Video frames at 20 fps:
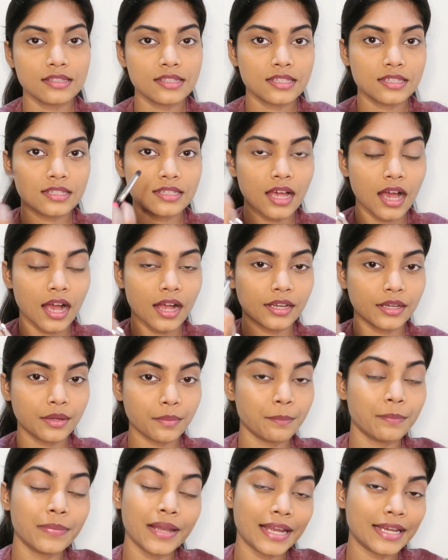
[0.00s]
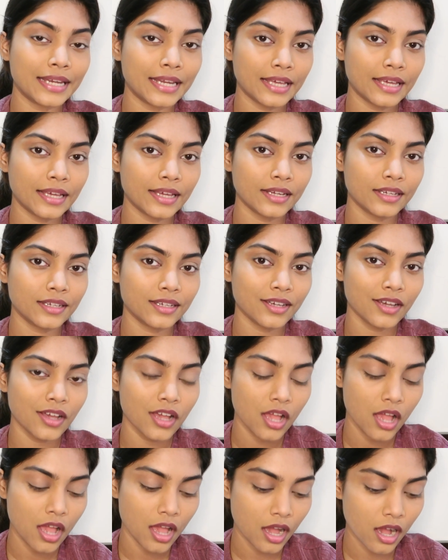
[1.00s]
start blending it
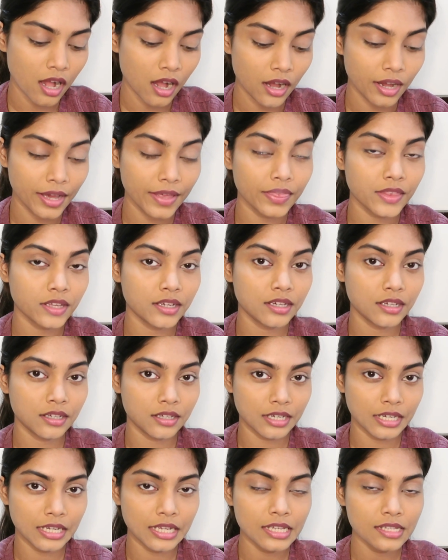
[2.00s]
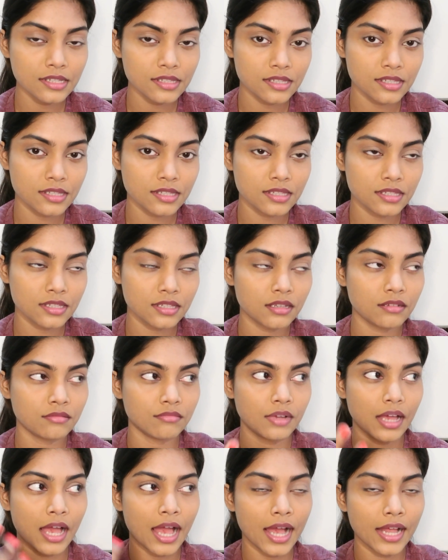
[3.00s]
in the crease
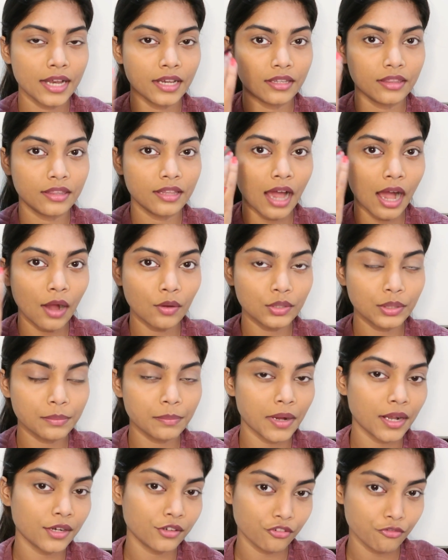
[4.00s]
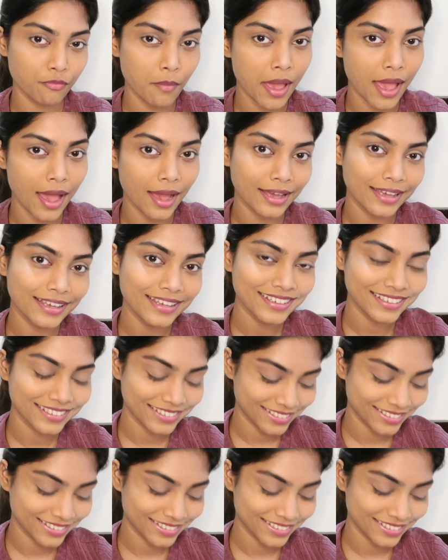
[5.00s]
and the outer part of my eye.